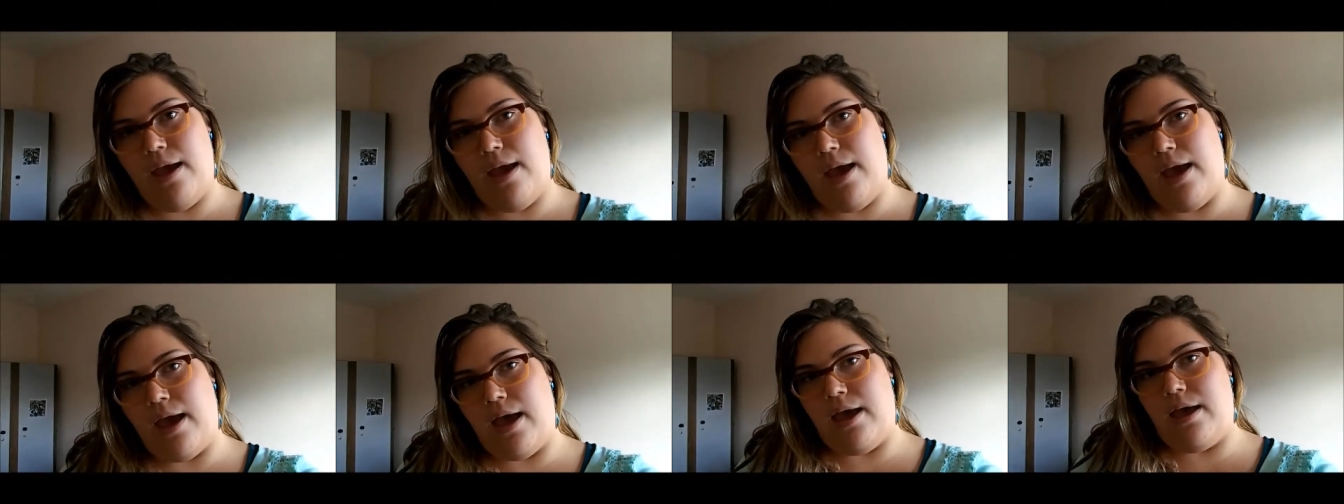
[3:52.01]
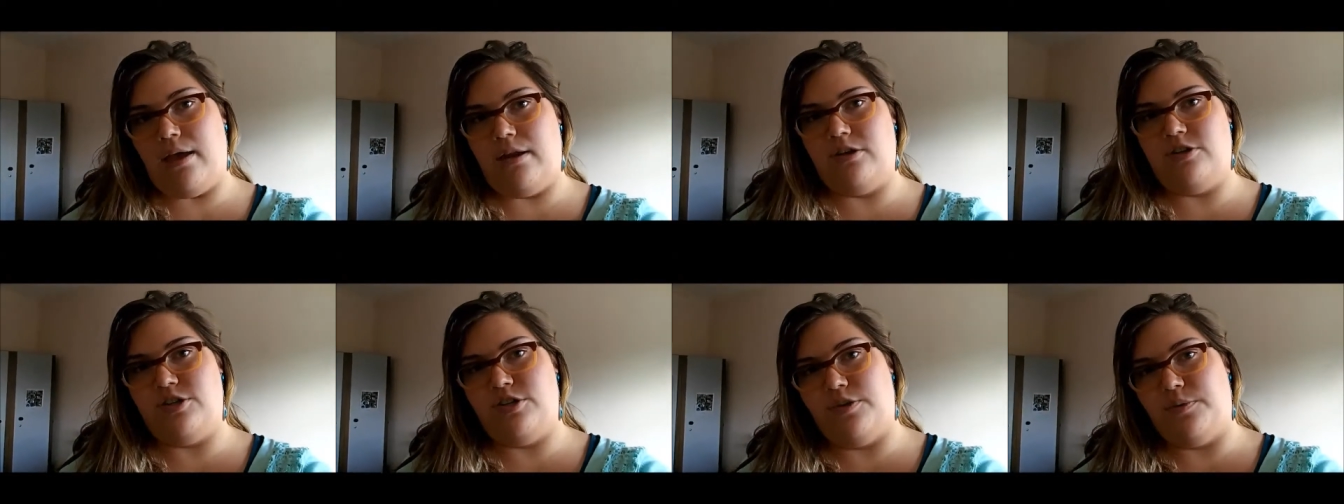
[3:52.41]

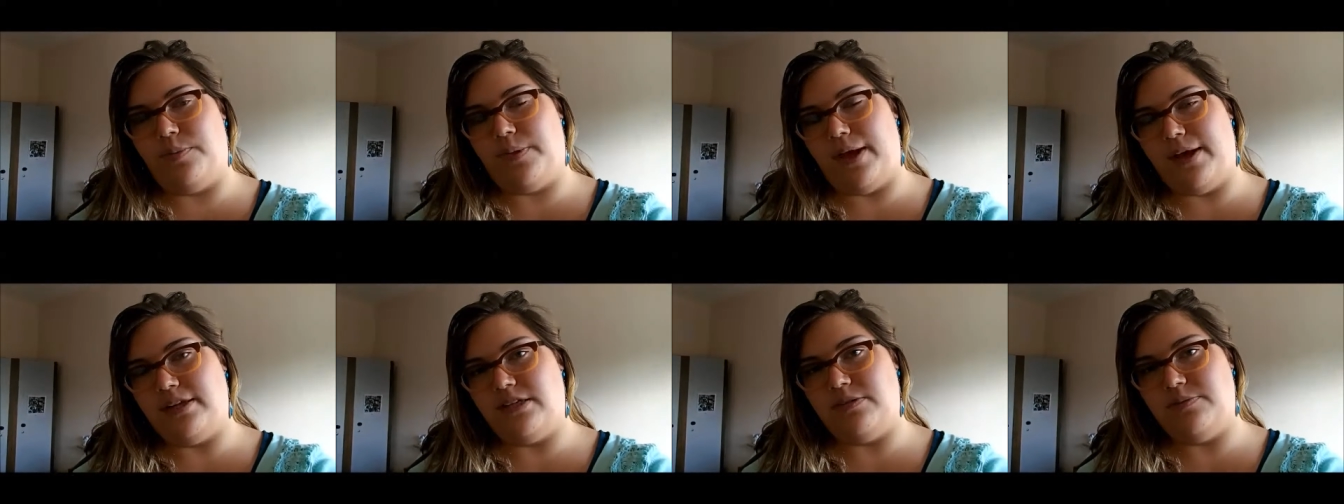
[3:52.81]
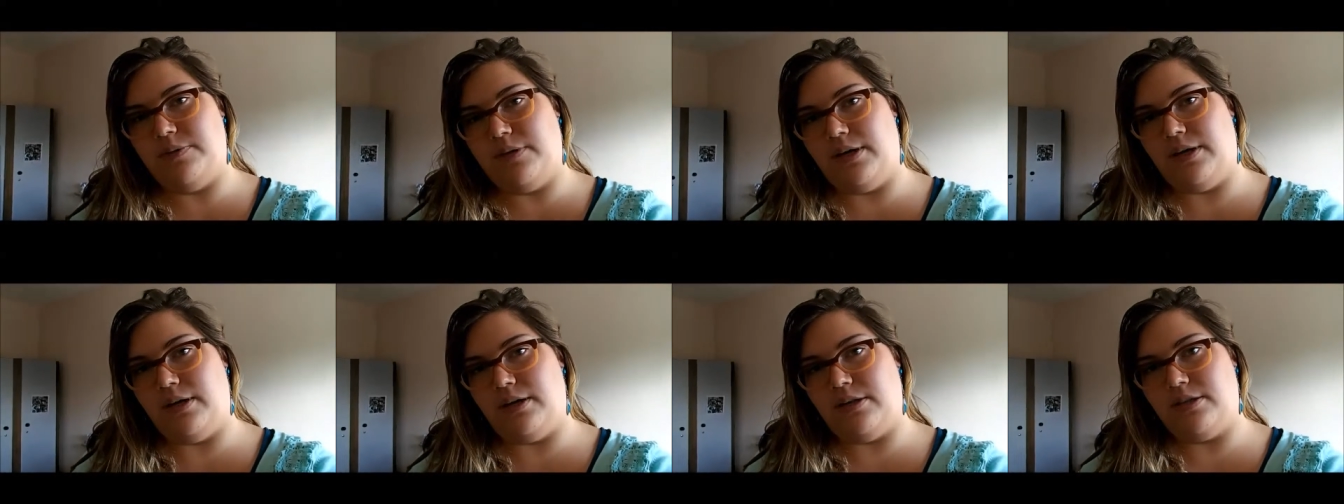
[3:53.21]
and she replied to
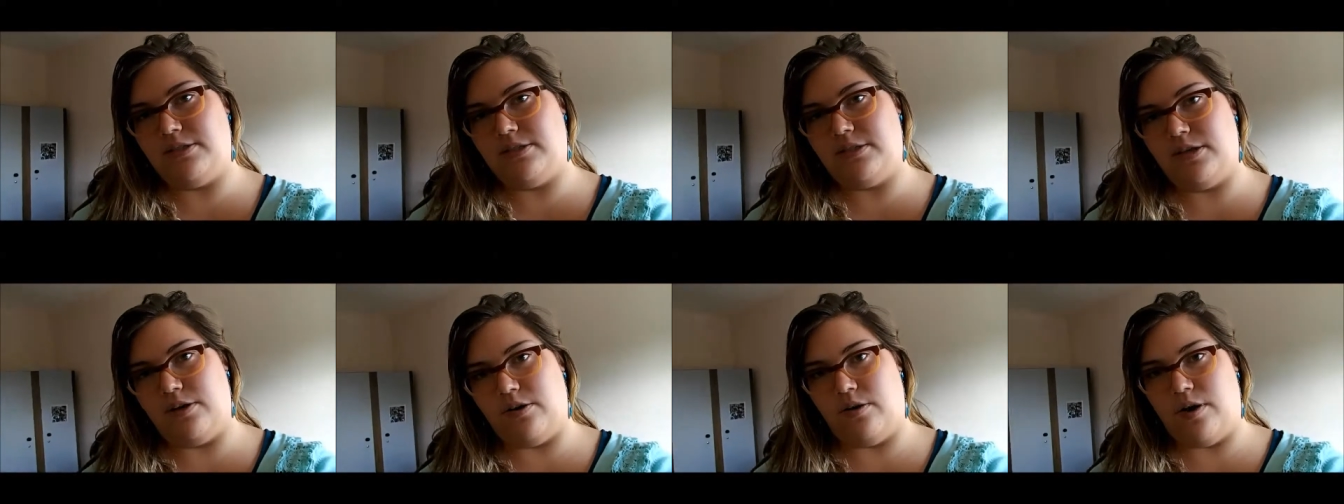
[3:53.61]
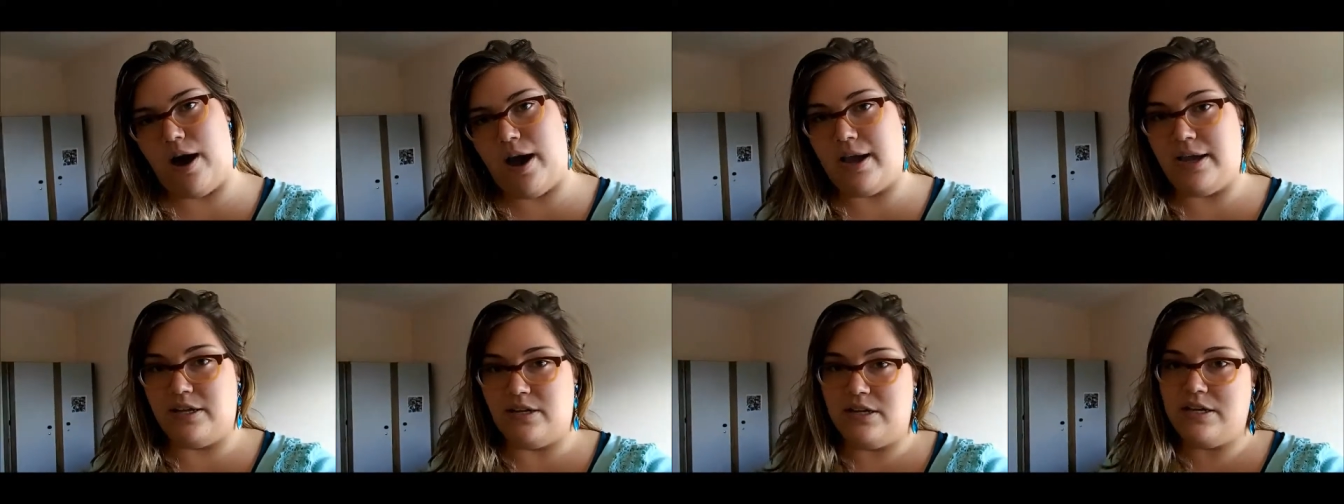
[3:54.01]
me, so
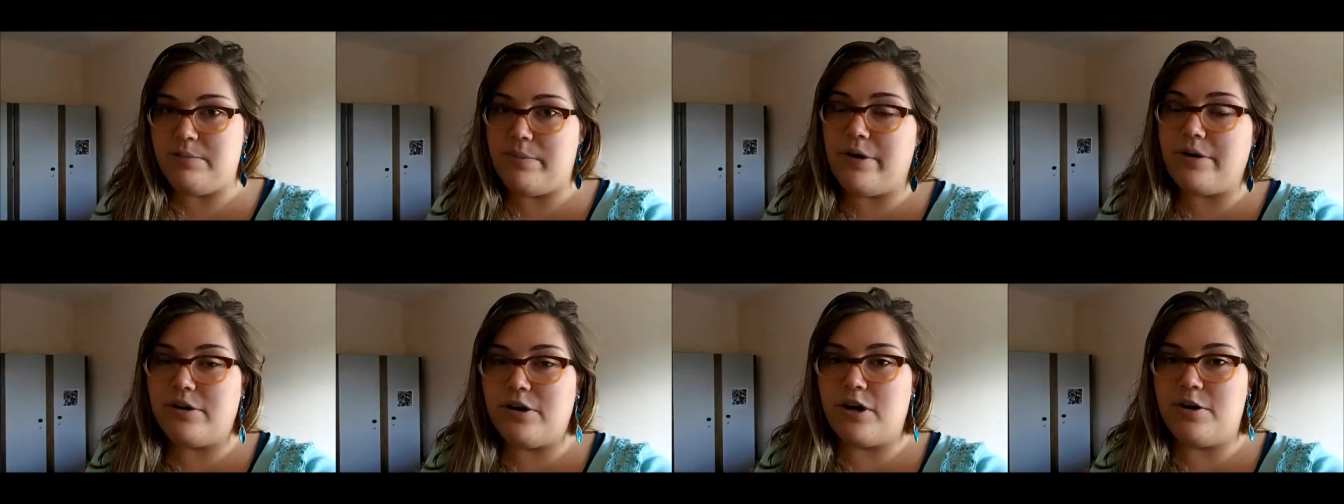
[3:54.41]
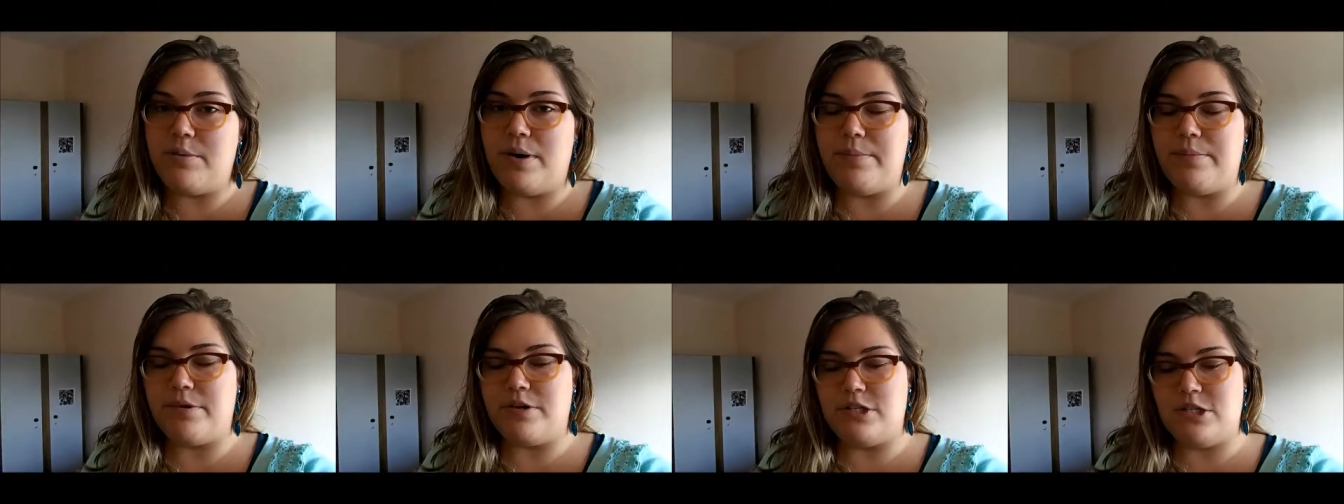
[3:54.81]
I emailed her
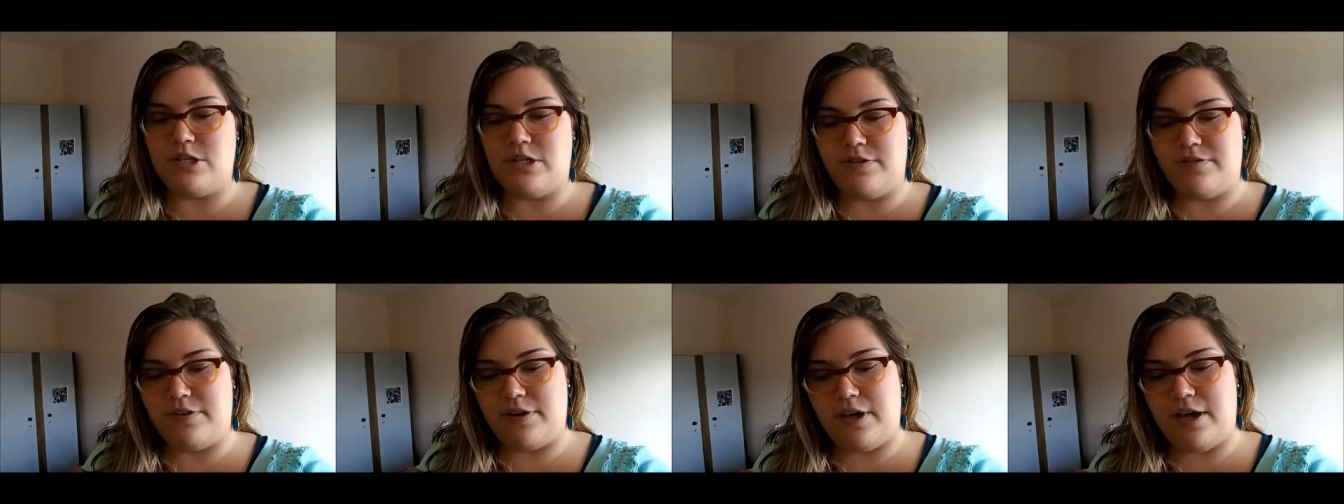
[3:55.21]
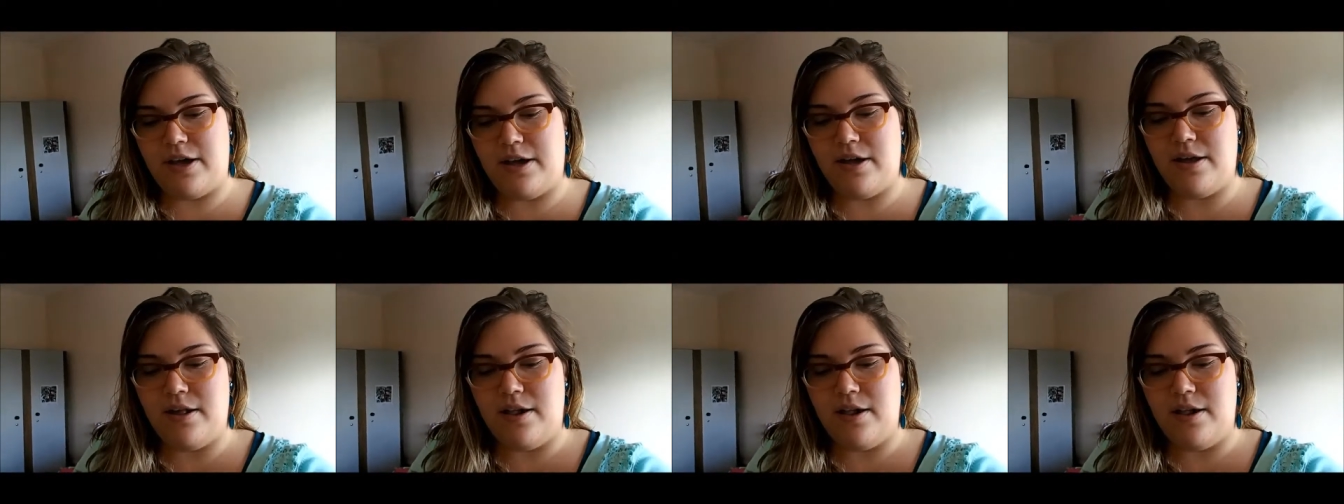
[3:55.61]
my birth certificate,